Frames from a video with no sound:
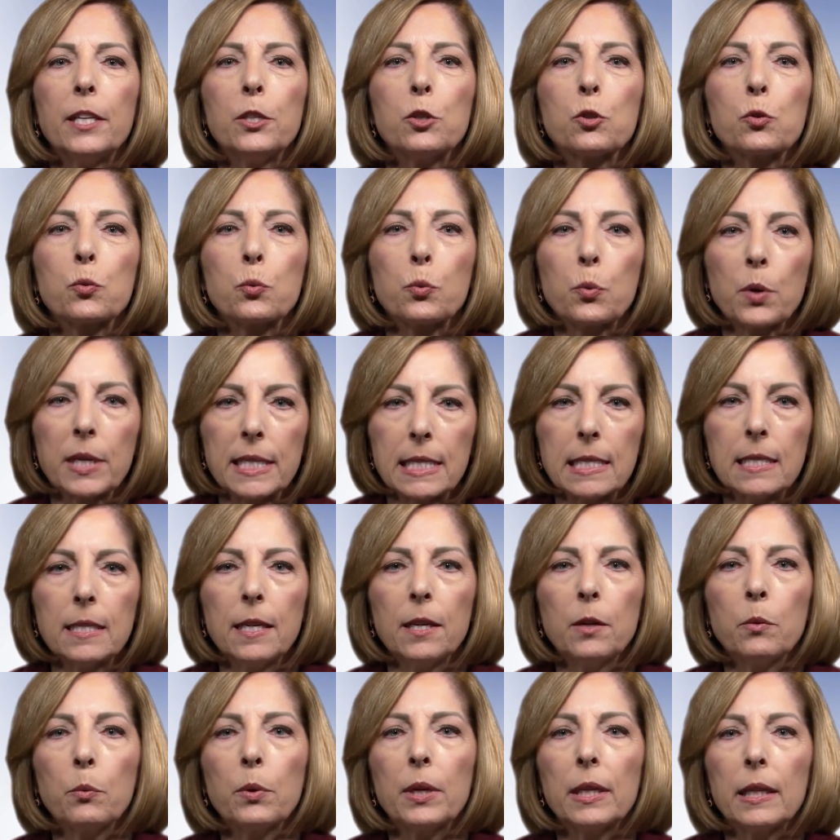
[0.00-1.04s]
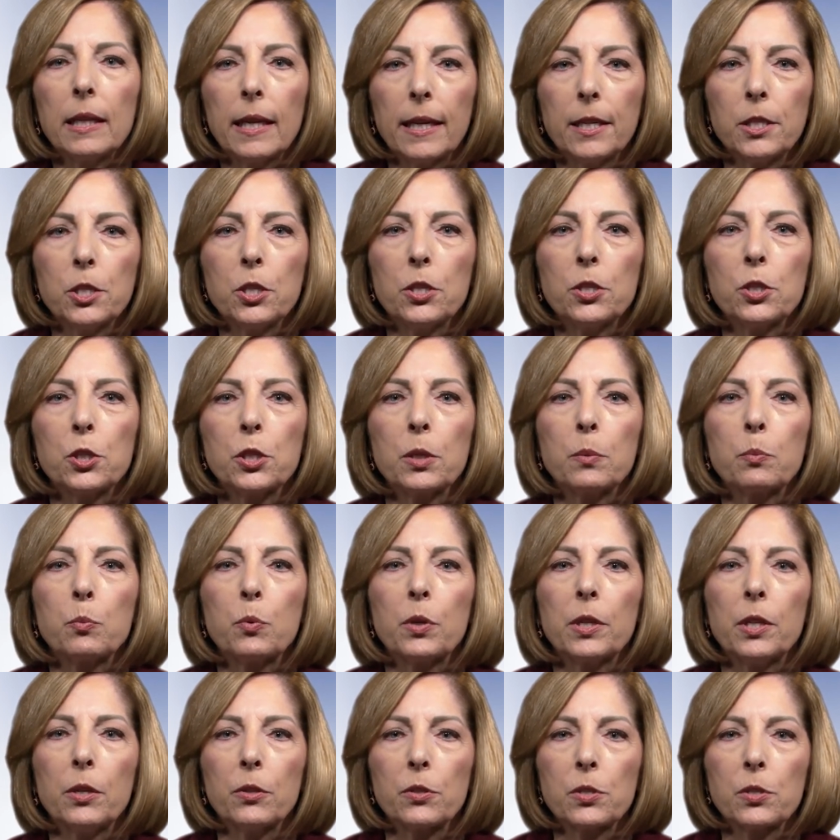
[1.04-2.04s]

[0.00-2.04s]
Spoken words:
trusting relationship with your